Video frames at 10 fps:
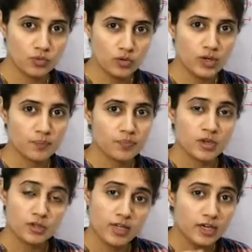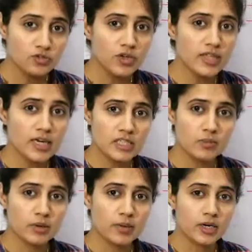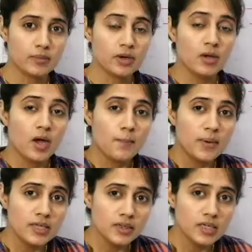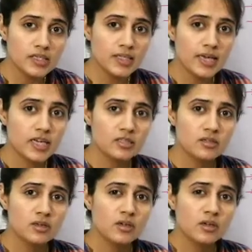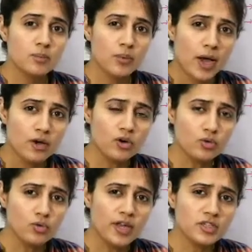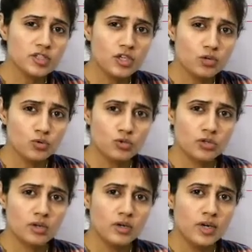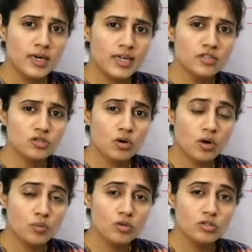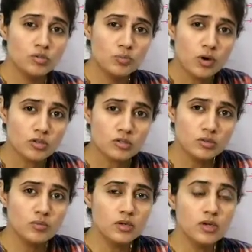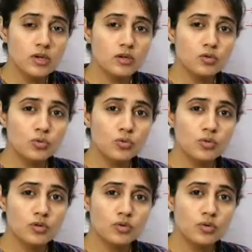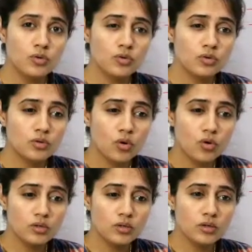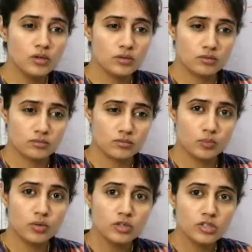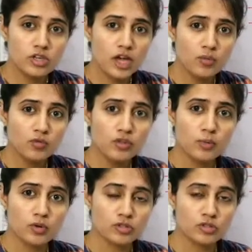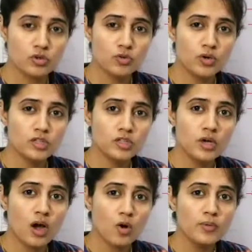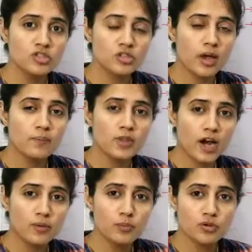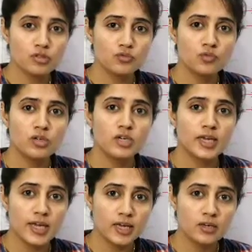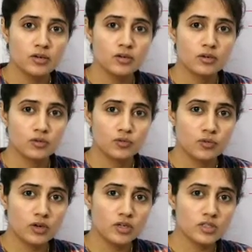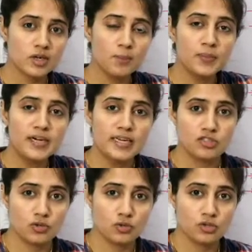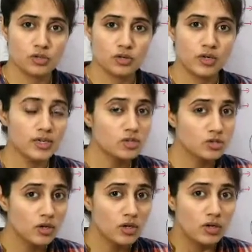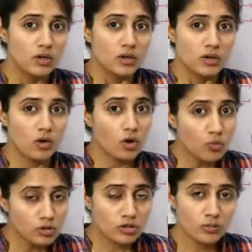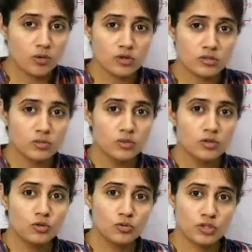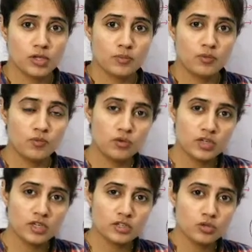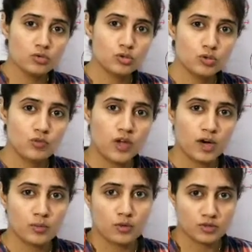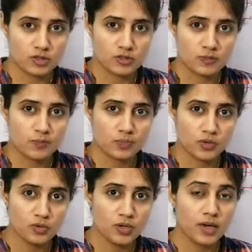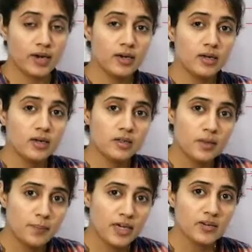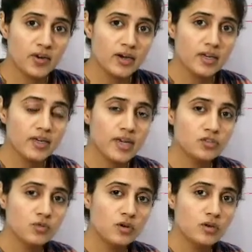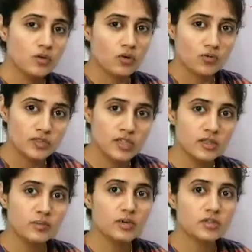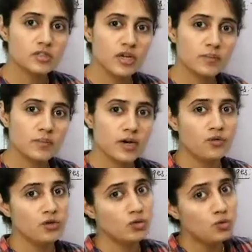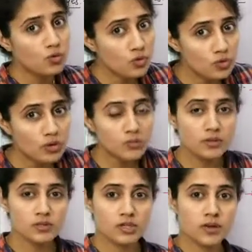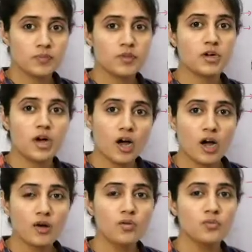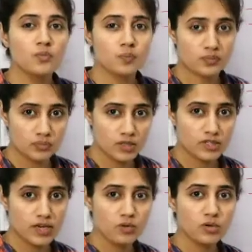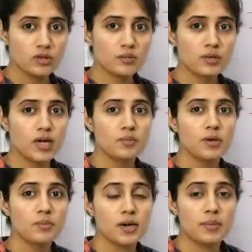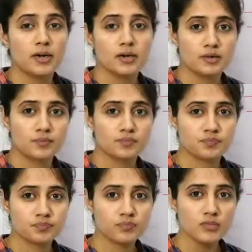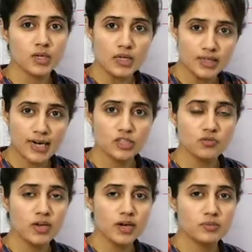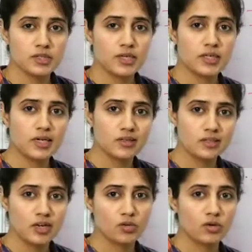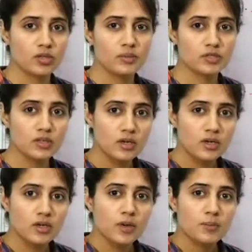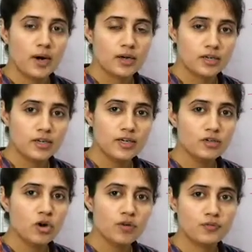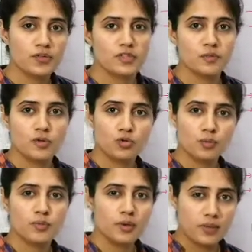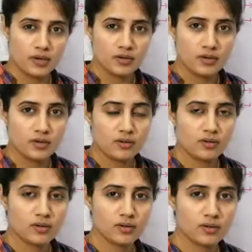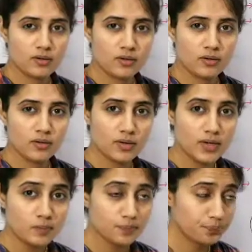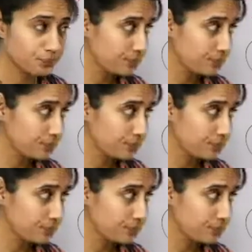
Okay, that is why that is implementable. But in this case, prior to the execution, it is almost impossible to, you know the burst time of the process, or you can say how much time that process would take for its complete execution. It is almost impossible to say before the execution of that process. Okay, and the main criteria is what? Obviously the burst time, and we don't know the burst time, then how this algorithm can be implemented? That is why I am saying that this algorithm is practically not feasible to implement. Okay.